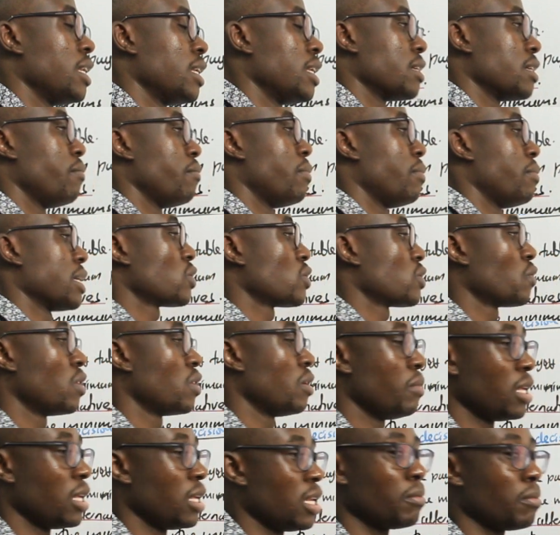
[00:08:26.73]
the best of the
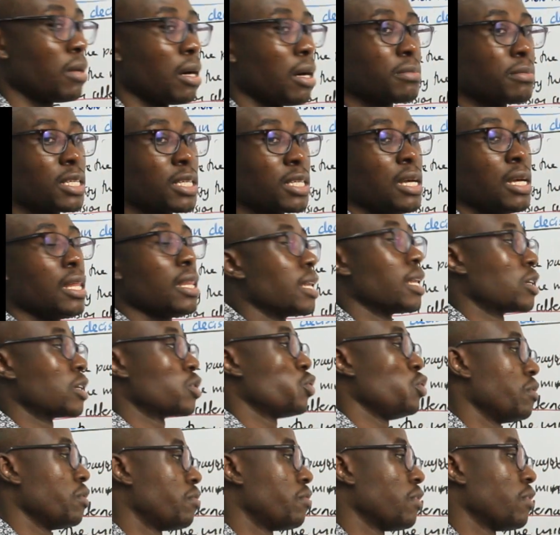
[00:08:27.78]
minimums that we
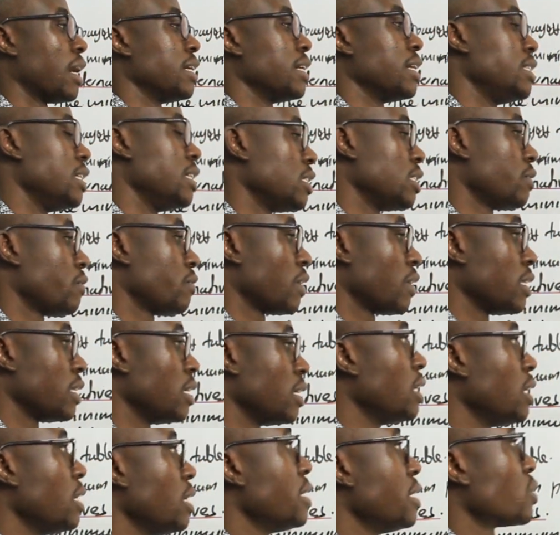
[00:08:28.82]
have identified.
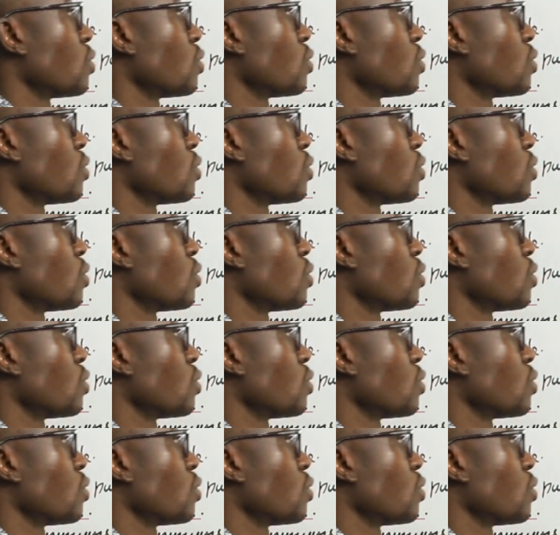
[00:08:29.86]
So